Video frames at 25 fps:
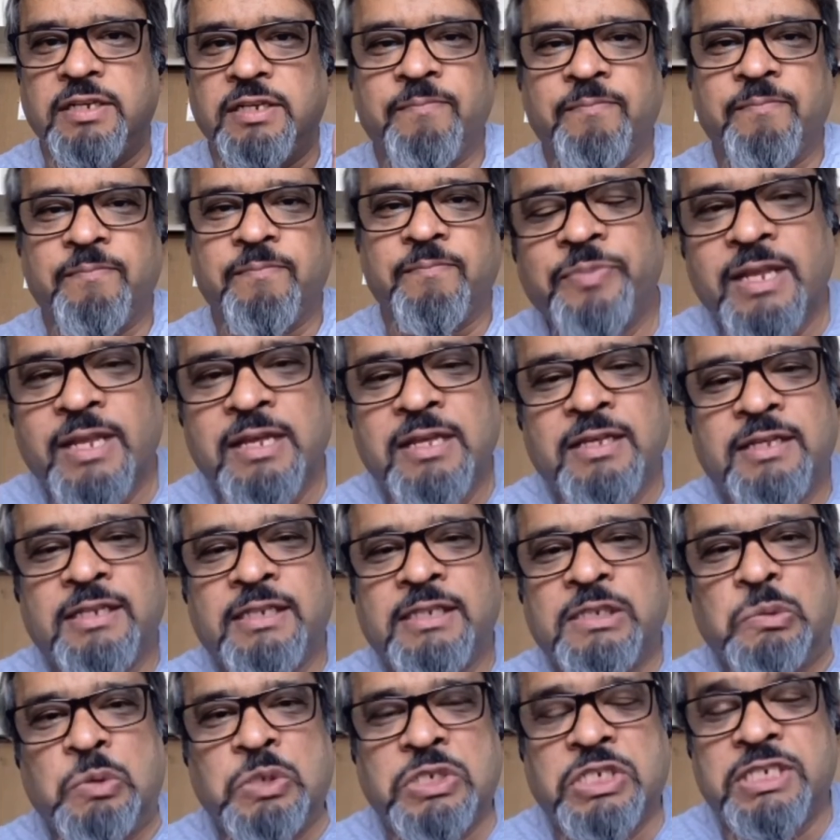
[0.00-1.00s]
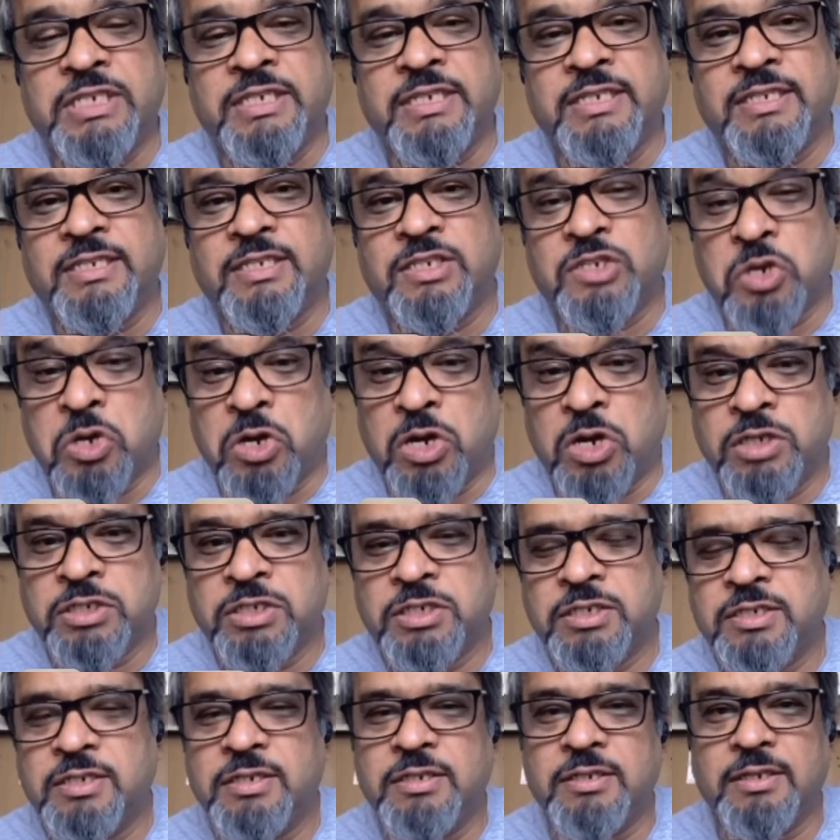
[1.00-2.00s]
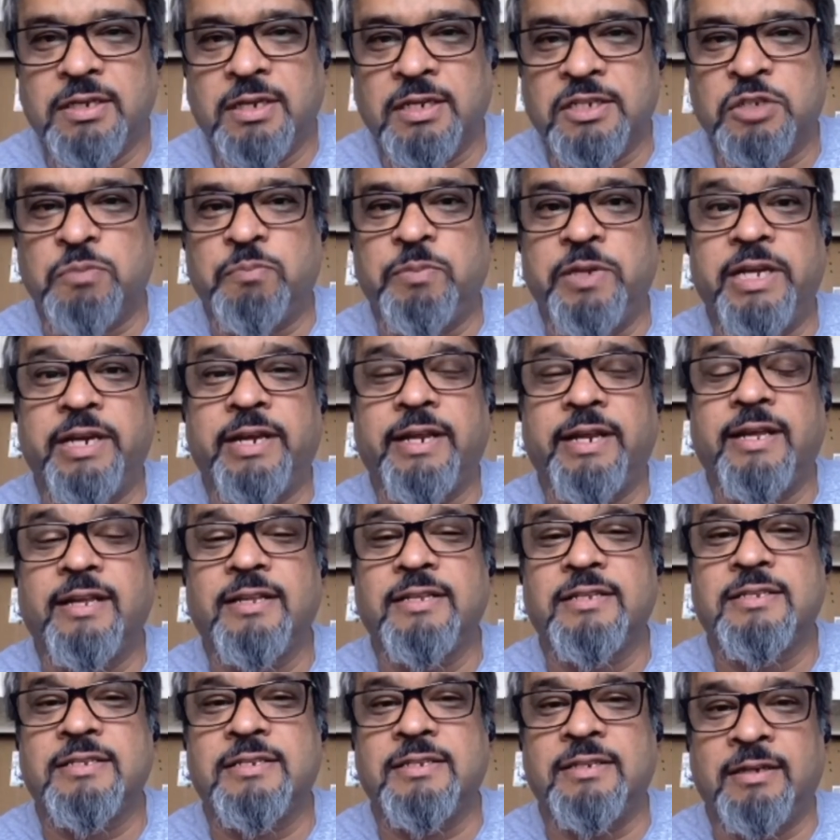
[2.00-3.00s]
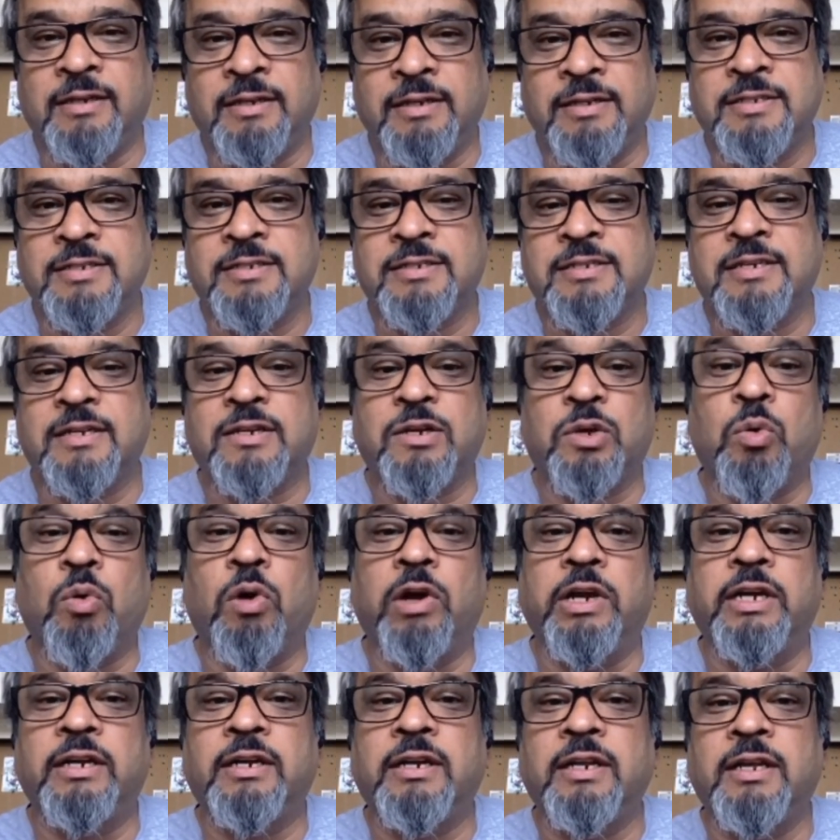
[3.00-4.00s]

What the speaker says: which is cost, experience, risk, quality, and time.